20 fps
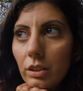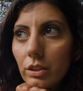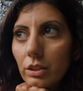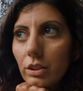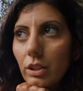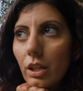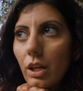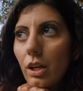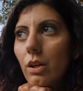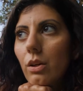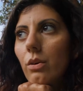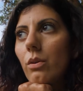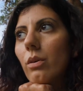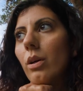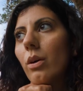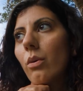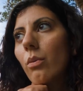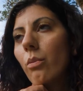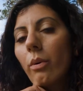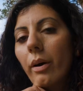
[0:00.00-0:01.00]

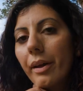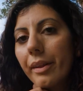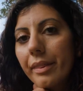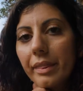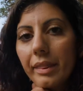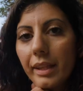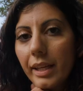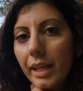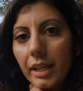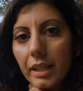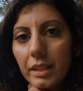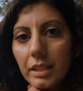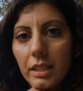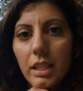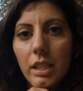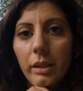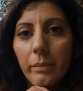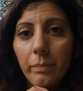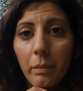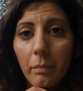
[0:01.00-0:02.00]
So, one thing to
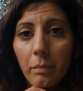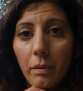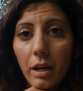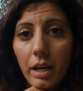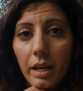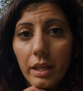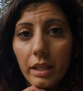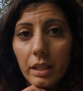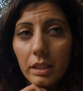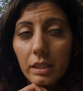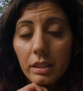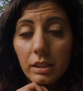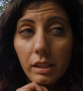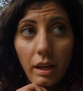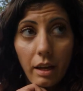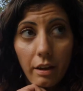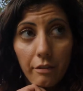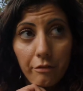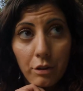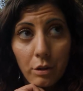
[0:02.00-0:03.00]
keep in mind is
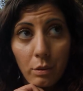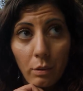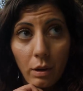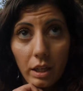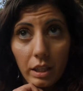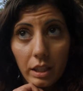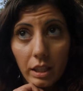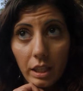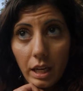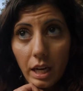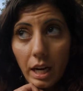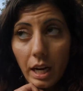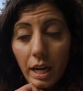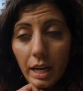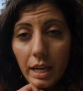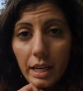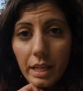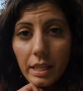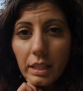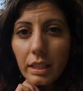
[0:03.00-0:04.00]
that if you are going to
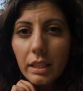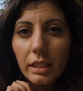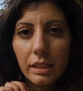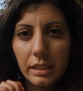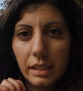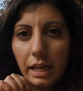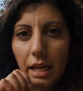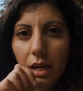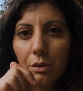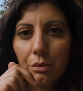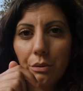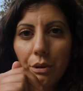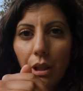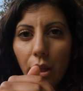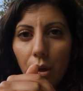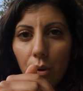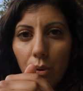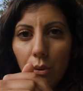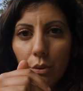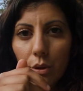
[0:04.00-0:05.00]
hike,
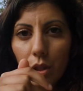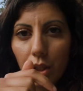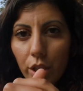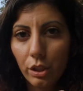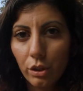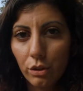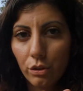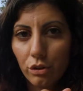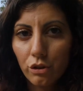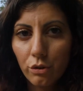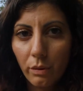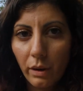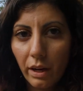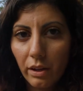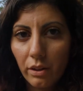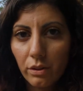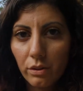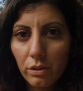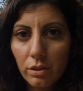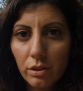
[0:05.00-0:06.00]
download your
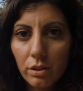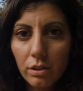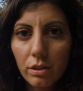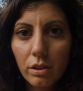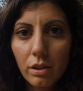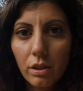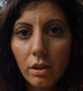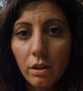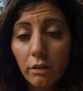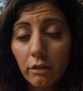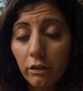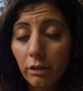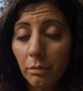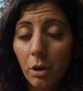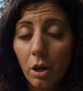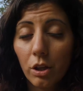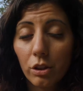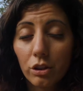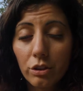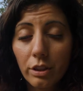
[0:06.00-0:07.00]
trails
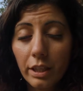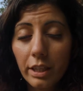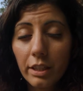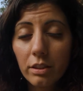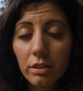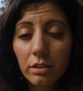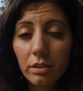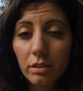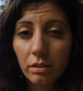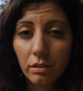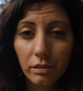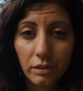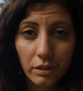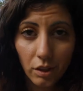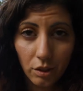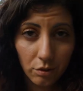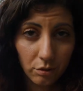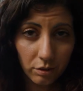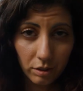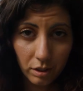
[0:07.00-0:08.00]
from AllTrails.
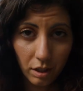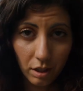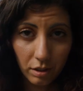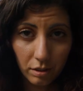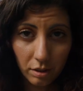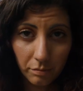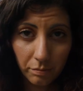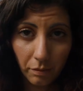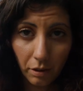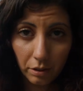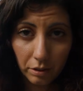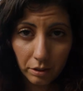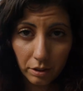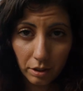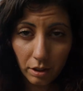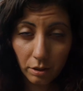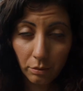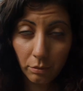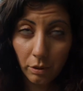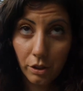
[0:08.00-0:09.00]
No, it's not
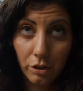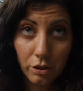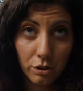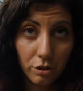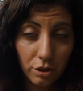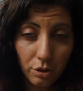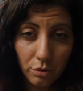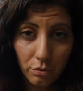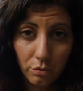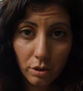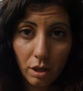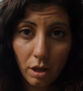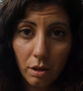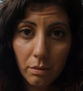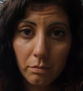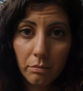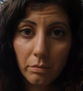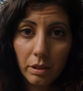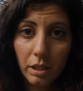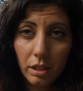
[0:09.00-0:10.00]
sponsored. We just use
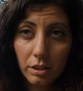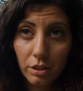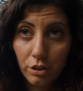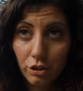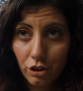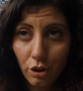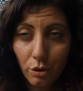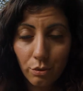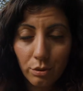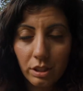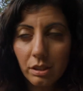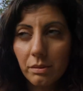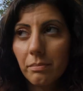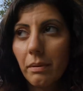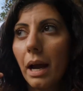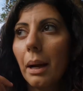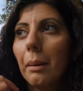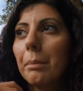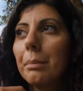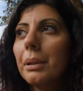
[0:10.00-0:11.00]
them because it shows the
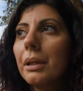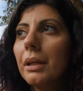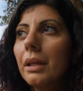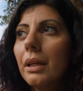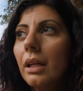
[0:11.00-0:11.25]
map.